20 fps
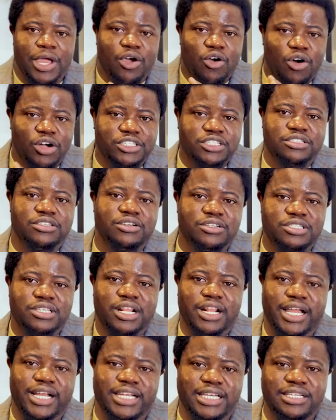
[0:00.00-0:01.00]
Continuous
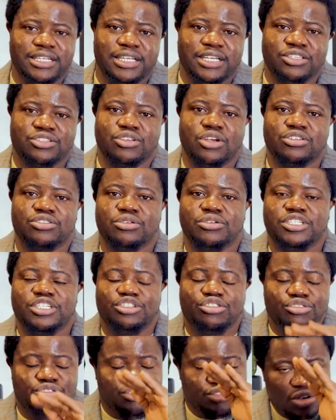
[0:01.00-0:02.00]
learning is also the
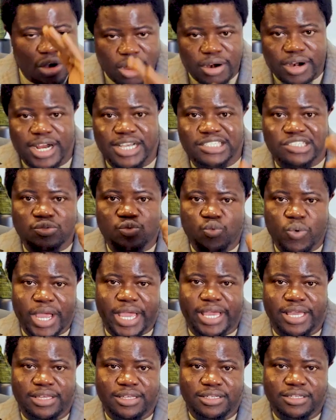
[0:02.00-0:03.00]
surest
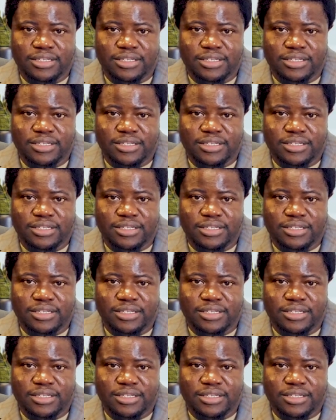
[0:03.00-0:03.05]
way